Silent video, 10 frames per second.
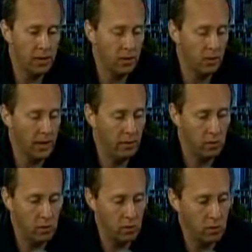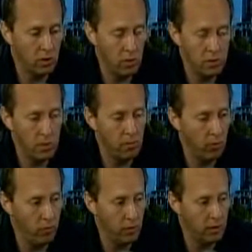languages are a good example
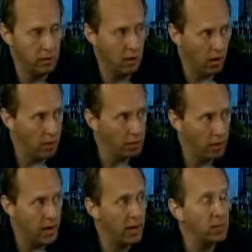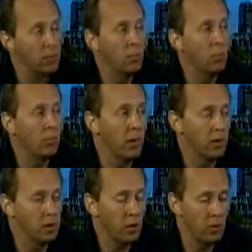of where technology might actually do a better
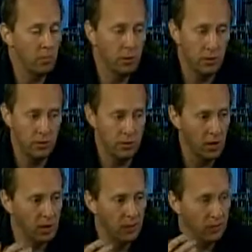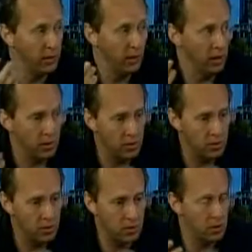job because
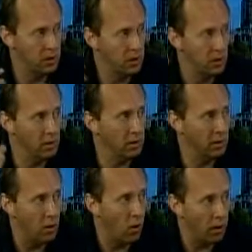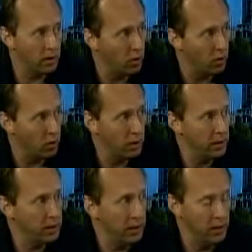it's
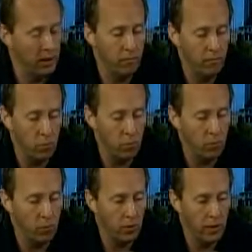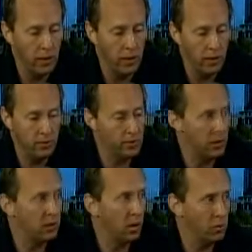auditory and verbal, and the
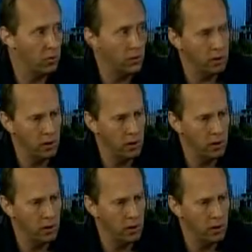technology,